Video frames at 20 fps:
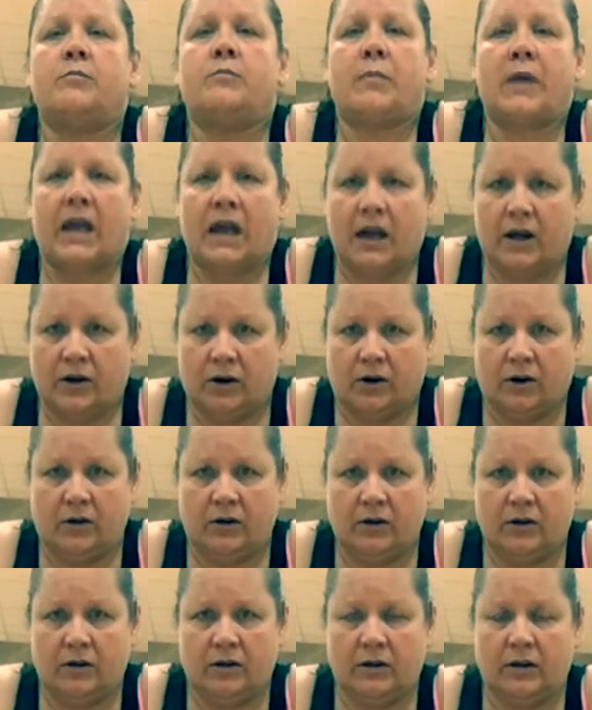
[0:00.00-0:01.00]
matter.
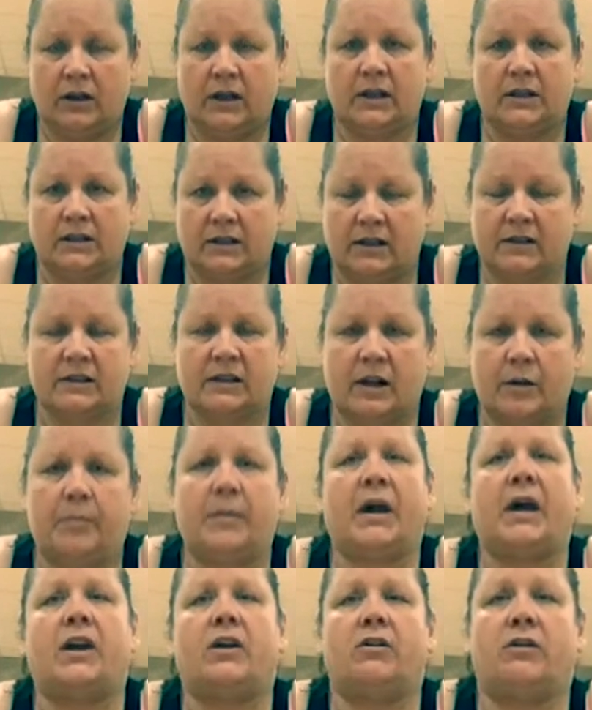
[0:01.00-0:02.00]
It does not
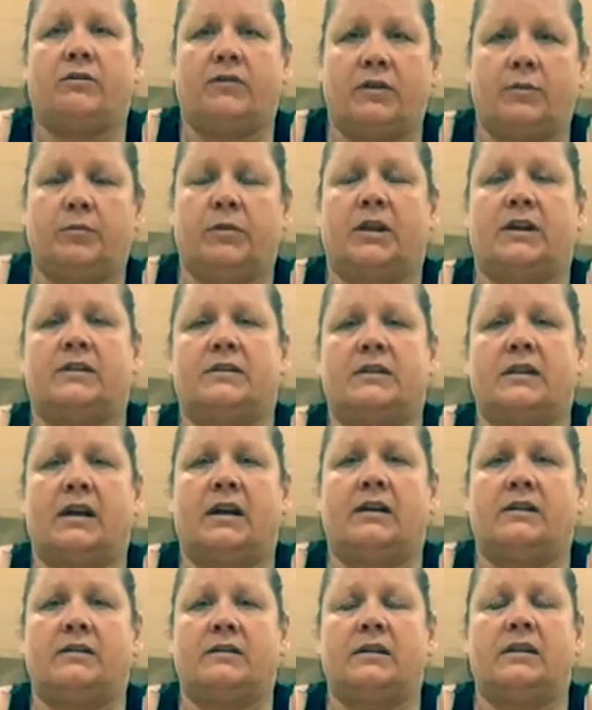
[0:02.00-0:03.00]
matter if you're plus
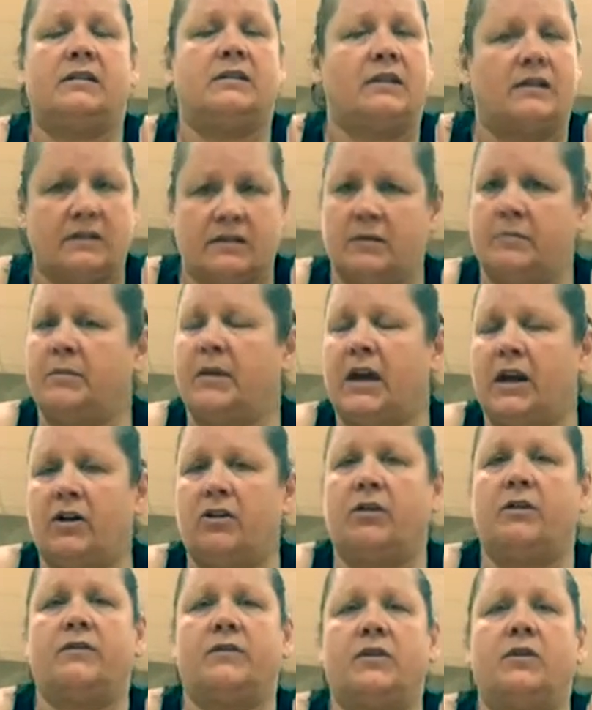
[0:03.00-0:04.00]
size. It doesn't
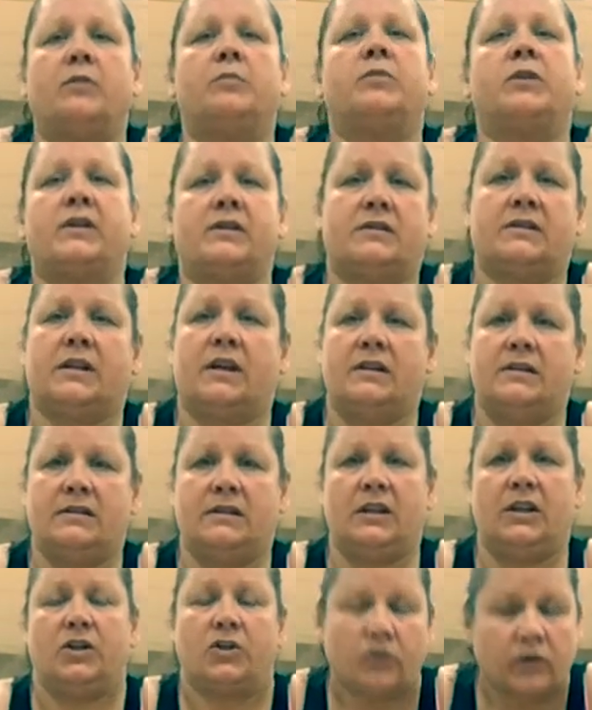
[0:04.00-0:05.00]
matter if you're a plus size
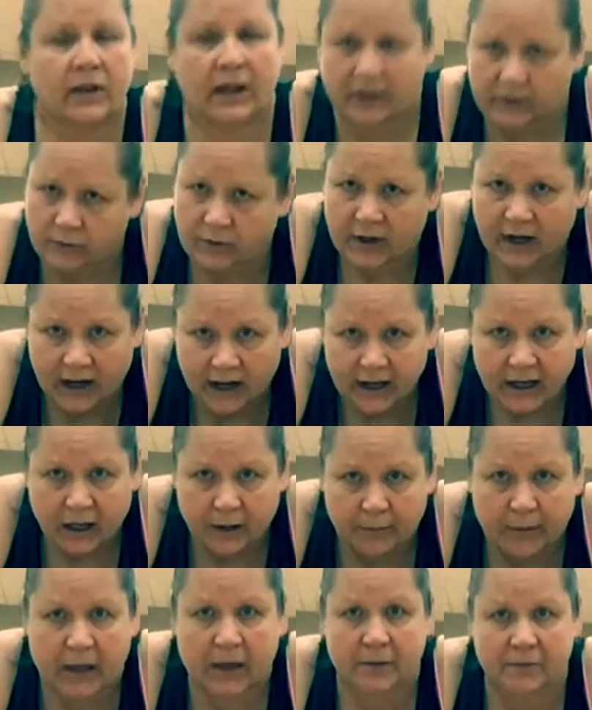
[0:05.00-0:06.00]
senior. That's what I
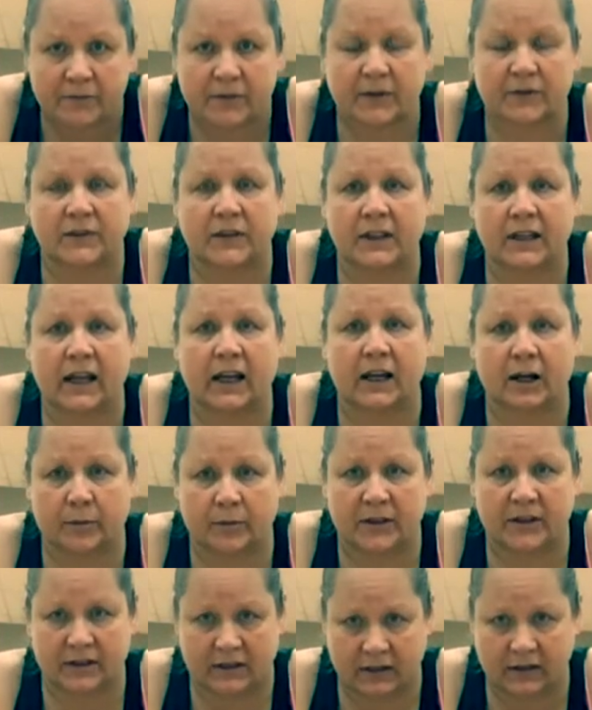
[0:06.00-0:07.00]
am. I am fifty-nine. I'll
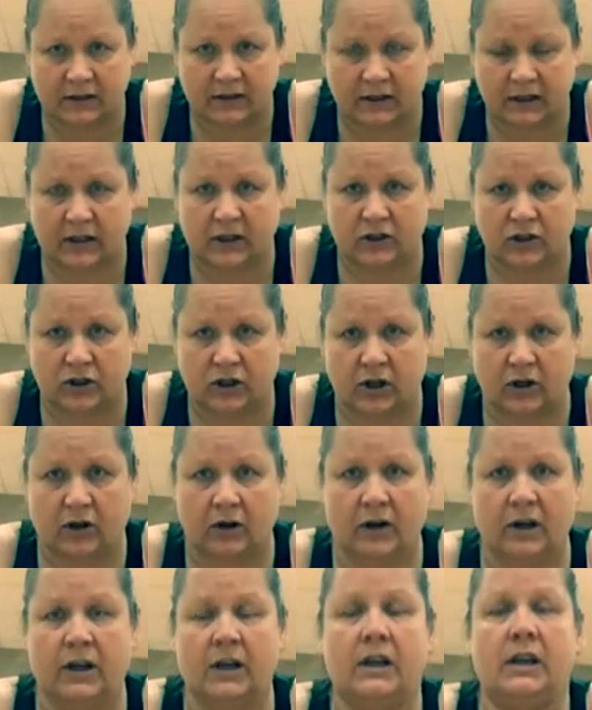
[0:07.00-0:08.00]
be sixty this year.
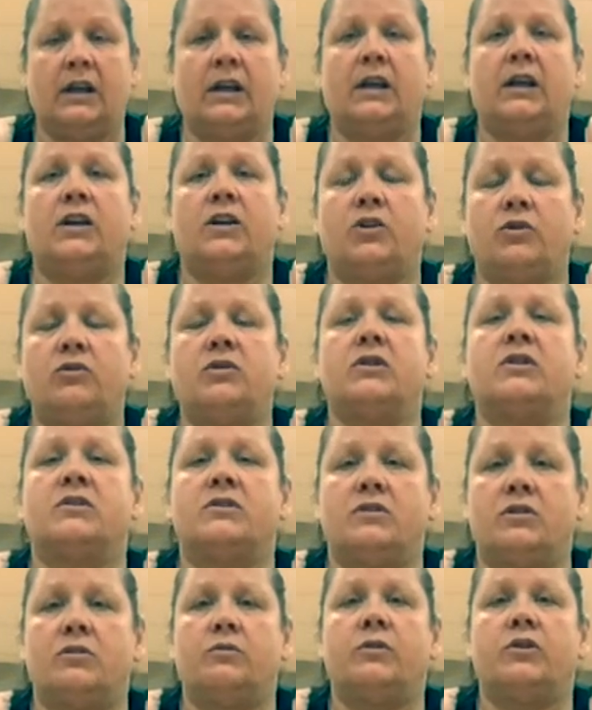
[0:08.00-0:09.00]
You just
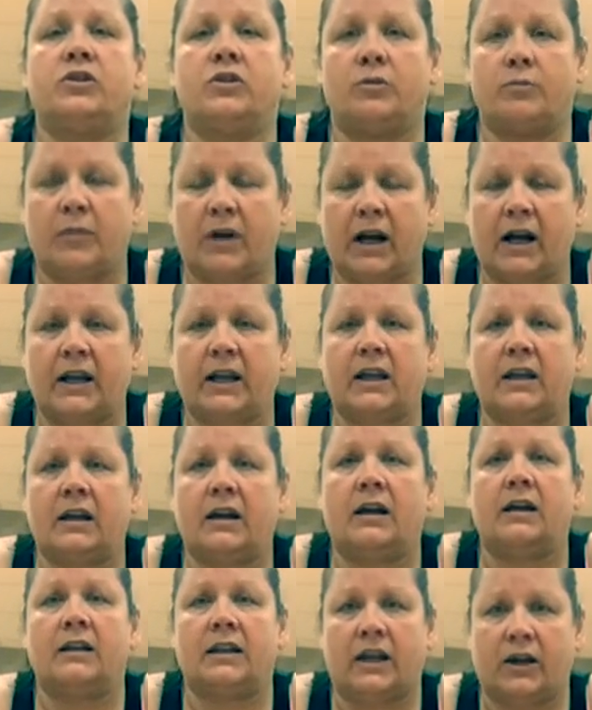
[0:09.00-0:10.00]
do what your body
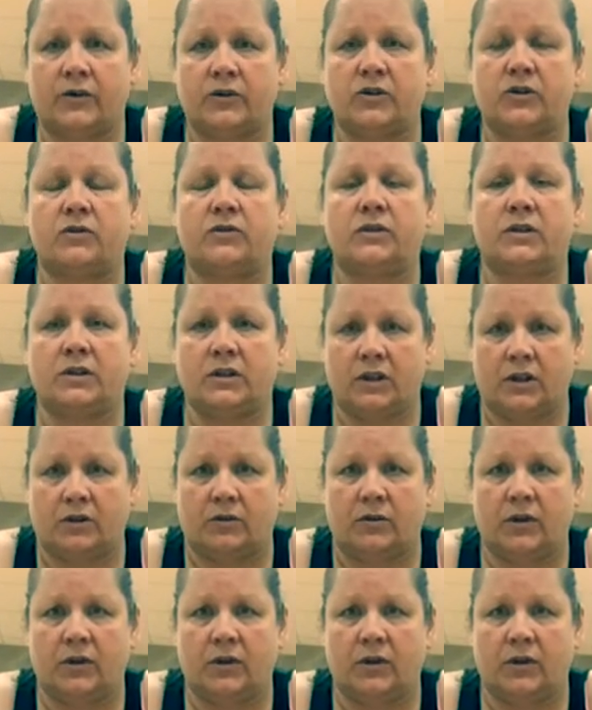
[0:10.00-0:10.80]
allows you to do.